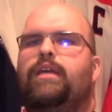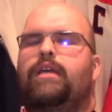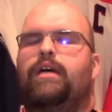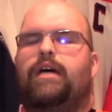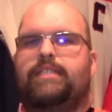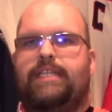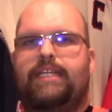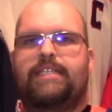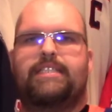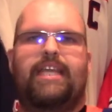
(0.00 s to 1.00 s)

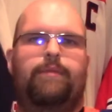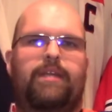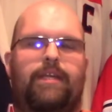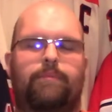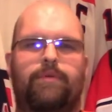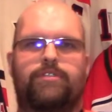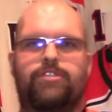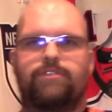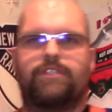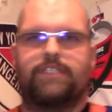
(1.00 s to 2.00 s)
Adidas name and number
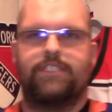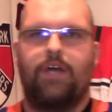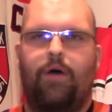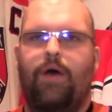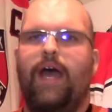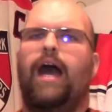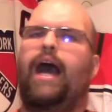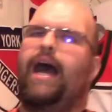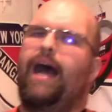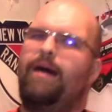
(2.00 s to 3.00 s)
jersey. So
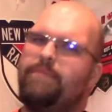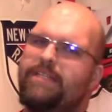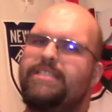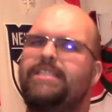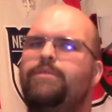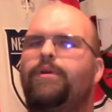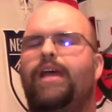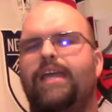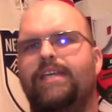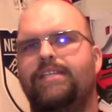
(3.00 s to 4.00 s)
I'm gonna see what I can